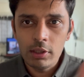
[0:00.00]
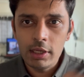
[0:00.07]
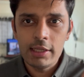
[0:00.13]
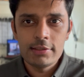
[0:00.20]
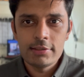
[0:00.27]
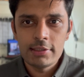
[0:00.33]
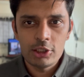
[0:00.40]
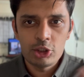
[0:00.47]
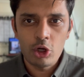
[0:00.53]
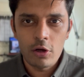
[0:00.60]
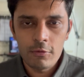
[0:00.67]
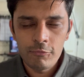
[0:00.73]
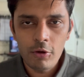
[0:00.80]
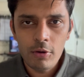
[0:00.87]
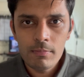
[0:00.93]
as a
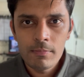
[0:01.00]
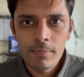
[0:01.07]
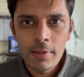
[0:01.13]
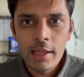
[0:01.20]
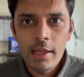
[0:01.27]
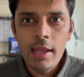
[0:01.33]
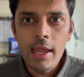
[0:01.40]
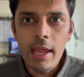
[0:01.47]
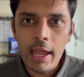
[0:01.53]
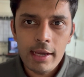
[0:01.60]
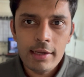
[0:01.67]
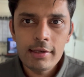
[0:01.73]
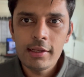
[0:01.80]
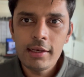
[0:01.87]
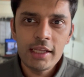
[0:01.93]
short form.
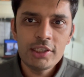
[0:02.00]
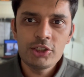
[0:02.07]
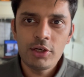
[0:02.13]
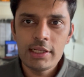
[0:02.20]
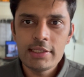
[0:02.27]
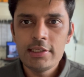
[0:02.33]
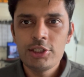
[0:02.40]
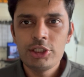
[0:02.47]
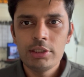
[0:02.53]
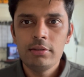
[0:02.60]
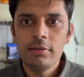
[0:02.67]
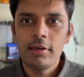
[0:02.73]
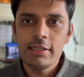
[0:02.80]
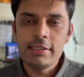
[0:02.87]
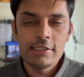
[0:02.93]
And the next
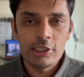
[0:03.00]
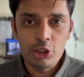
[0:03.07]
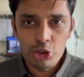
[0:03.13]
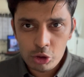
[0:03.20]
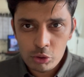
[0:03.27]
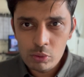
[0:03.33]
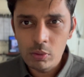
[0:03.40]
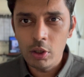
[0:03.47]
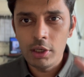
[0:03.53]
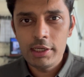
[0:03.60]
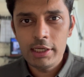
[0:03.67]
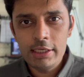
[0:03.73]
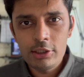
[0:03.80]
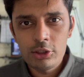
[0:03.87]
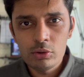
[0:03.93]
transition, transition 2 or
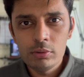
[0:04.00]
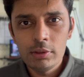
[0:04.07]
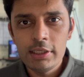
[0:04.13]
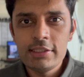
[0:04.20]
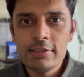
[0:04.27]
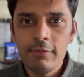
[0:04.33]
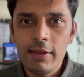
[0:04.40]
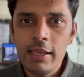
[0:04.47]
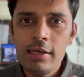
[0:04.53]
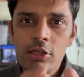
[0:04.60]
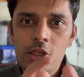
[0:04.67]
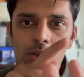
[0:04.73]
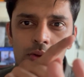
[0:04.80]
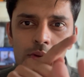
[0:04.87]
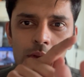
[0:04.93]
T2, is when
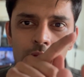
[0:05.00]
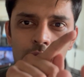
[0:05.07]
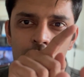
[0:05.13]
you